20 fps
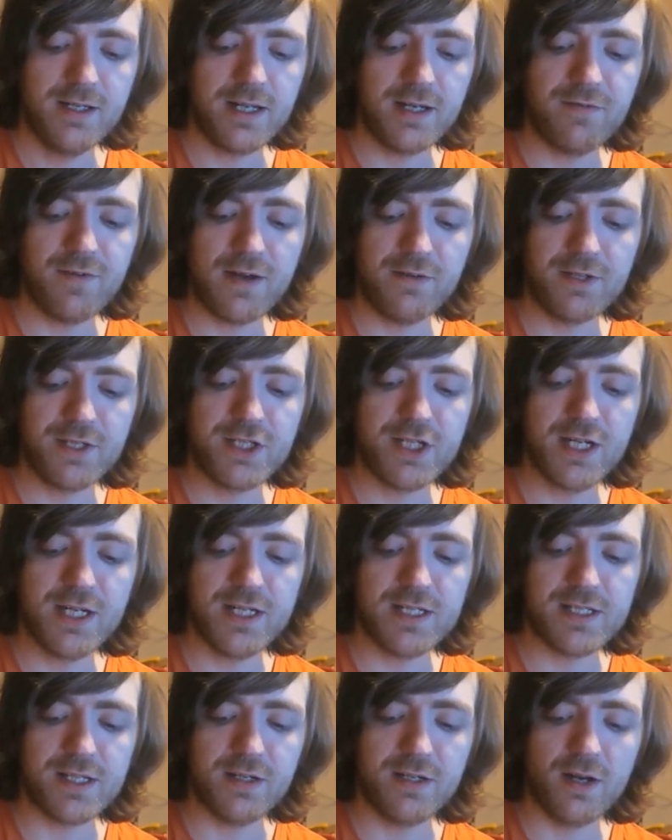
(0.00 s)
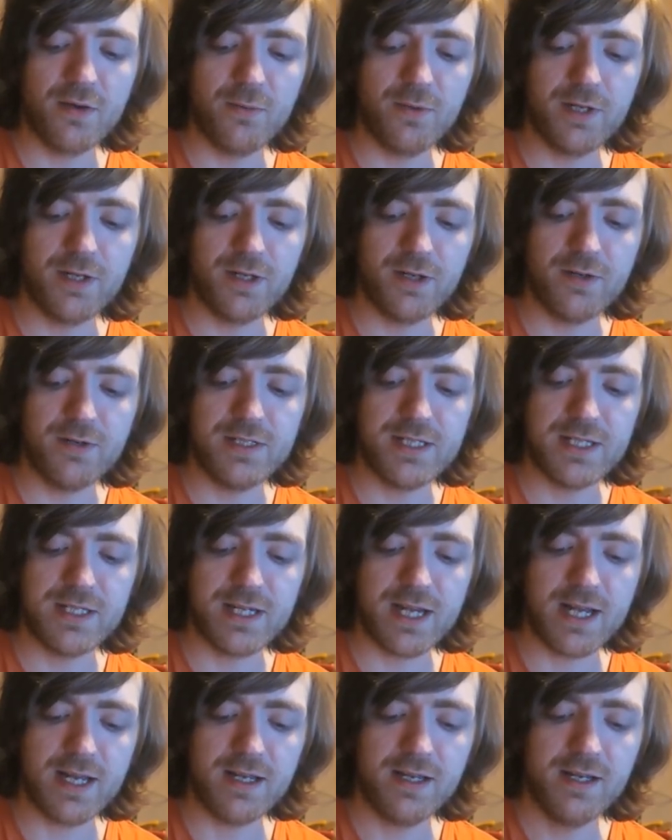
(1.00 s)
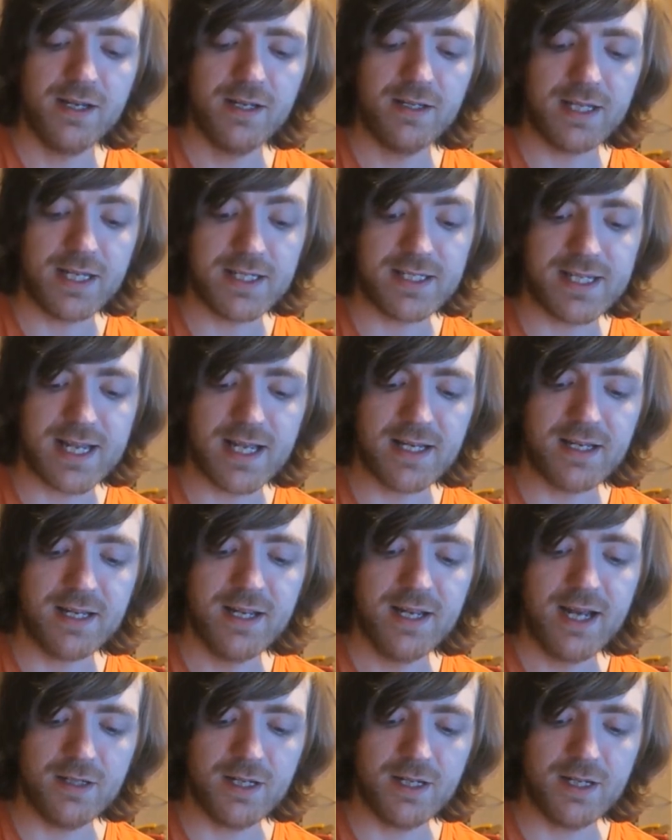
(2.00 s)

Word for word: They'd found a Chili's that no one had looted yet, they said,